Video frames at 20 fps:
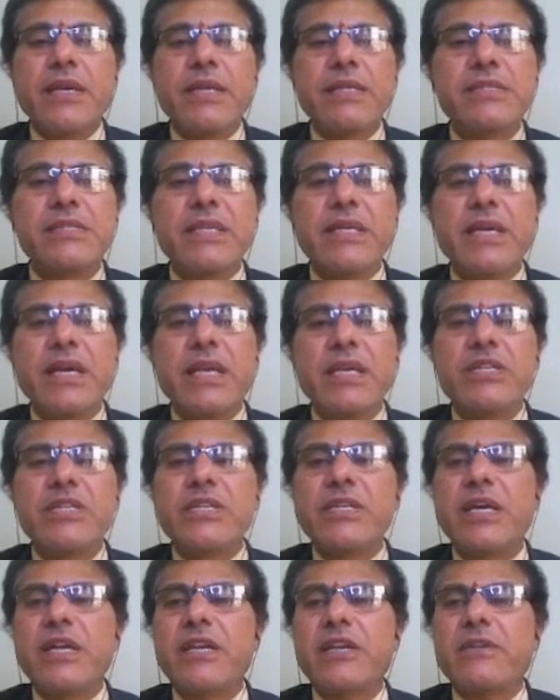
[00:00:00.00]
in single
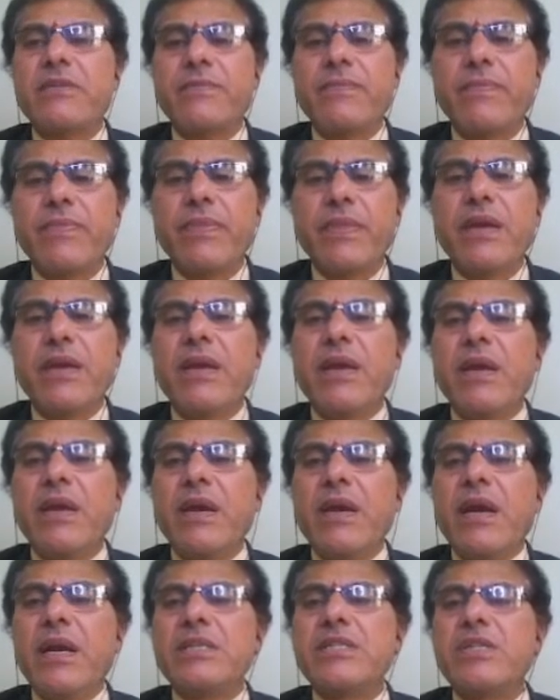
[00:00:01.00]
shear,
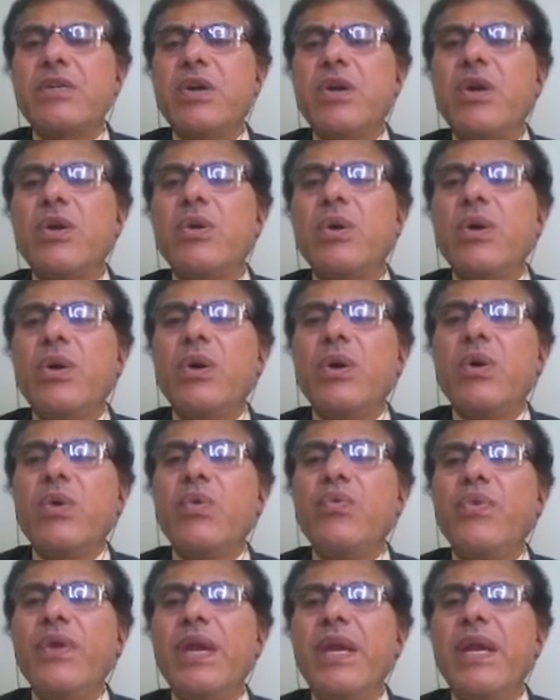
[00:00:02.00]
it is equal to
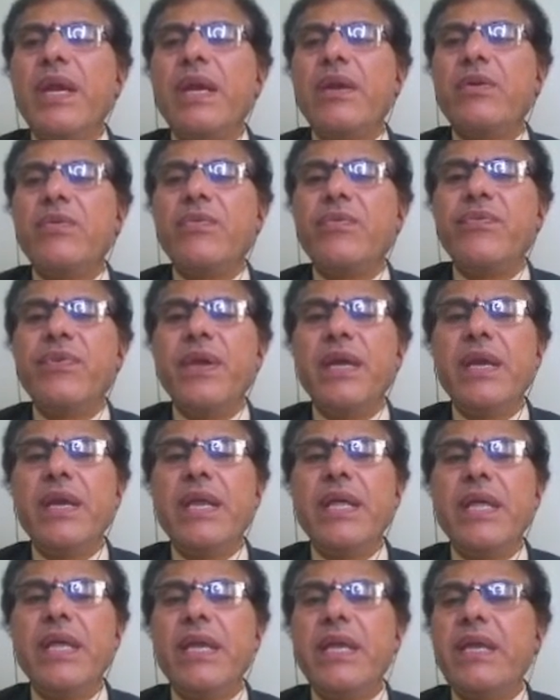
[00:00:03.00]

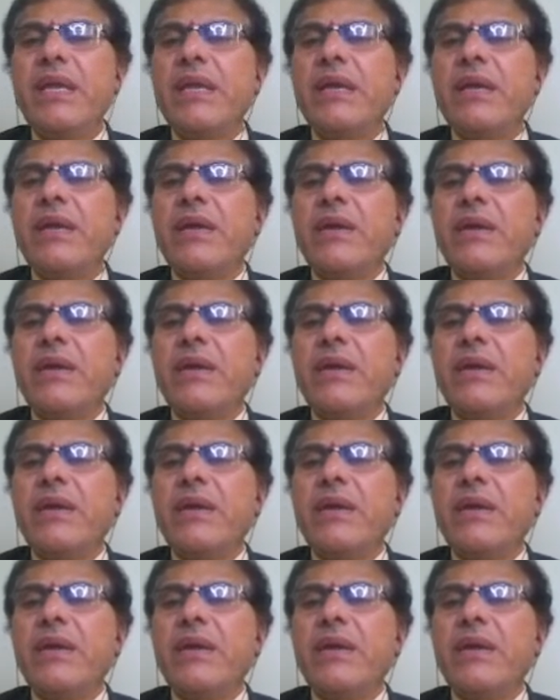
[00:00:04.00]
VD